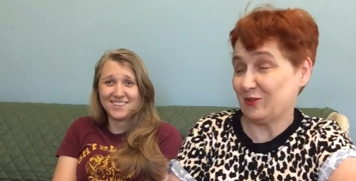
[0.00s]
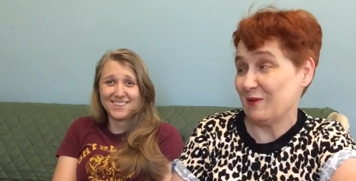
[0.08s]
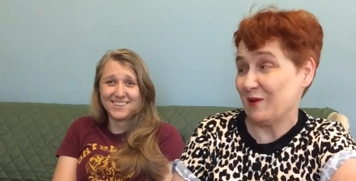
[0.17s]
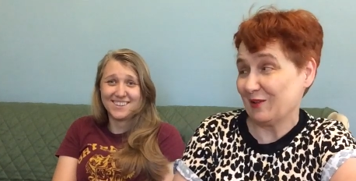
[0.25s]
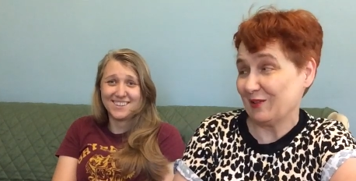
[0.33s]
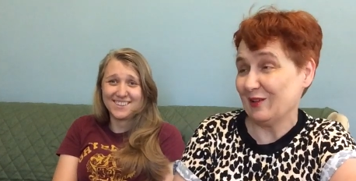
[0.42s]

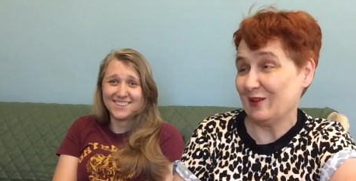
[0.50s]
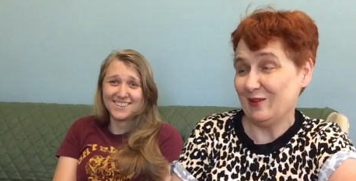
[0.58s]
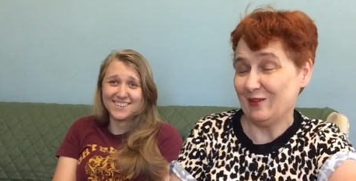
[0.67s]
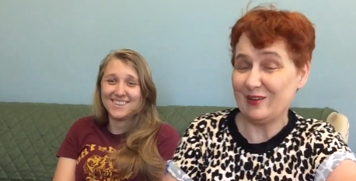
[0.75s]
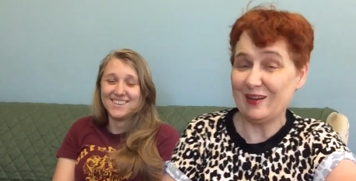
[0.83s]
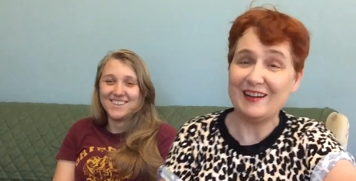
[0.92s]
Speaker 1: small
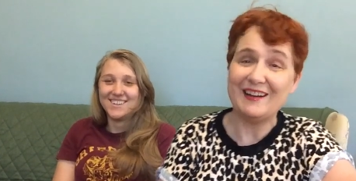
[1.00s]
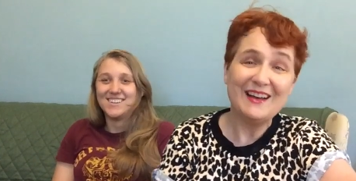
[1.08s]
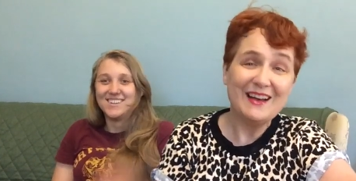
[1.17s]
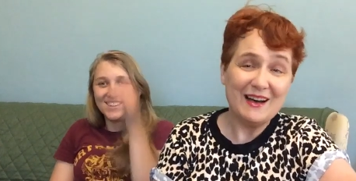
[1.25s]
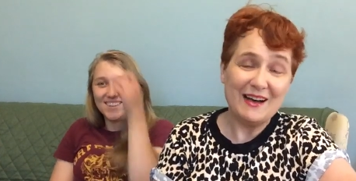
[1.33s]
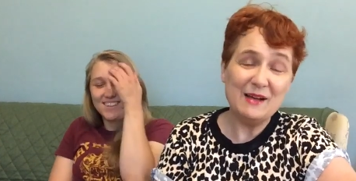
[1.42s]
clothes. Yeah,
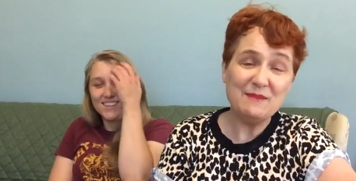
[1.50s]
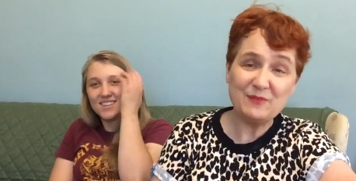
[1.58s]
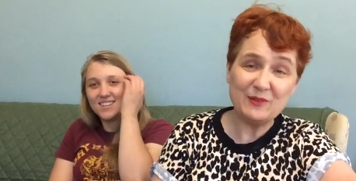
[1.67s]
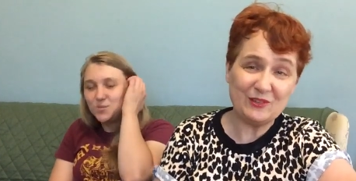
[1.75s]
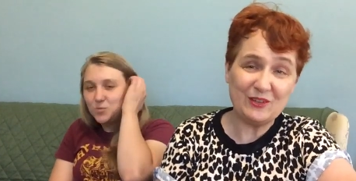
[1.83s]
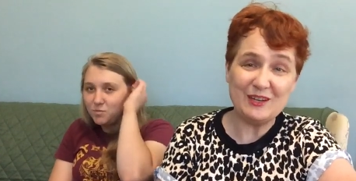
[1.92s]
I'm
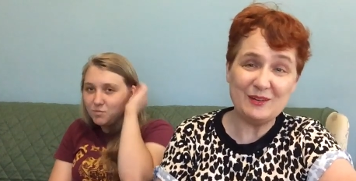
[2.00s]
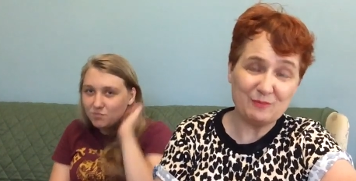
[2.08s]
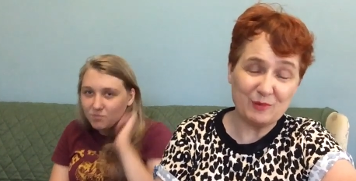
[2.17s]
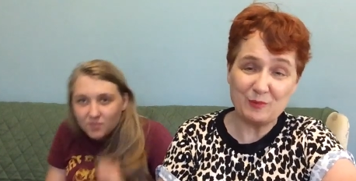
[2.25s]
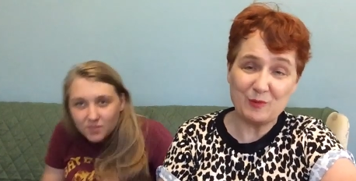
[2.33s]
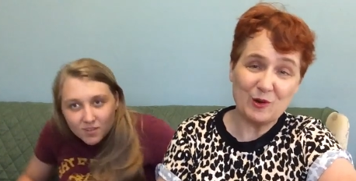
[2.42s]

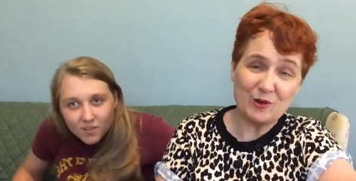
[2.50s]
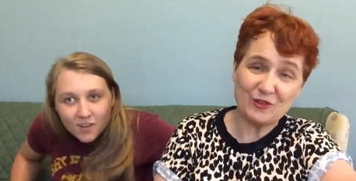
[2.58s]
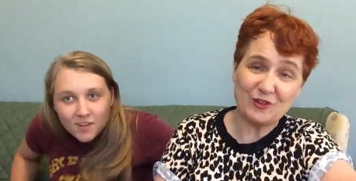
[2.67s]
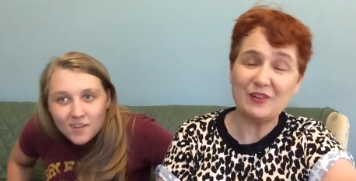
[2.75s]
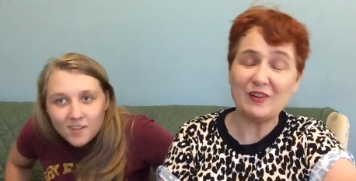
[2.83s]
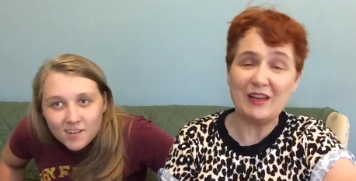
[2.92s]
petite
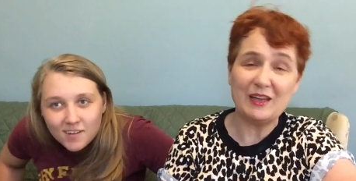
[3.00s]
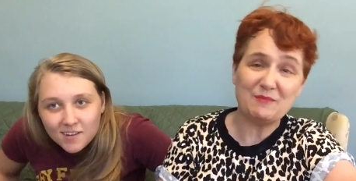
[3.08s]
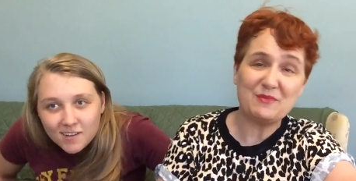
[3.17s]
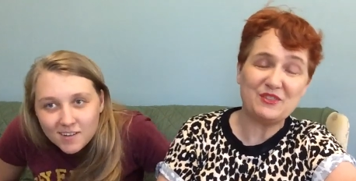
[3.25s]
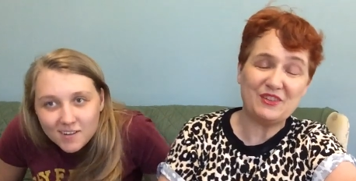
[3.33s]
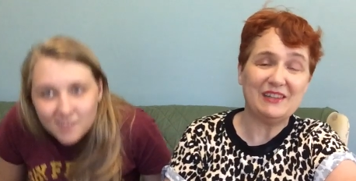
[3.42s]
proportioned. I
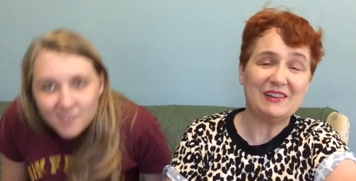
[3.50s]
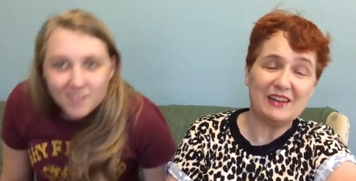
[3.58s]
am petite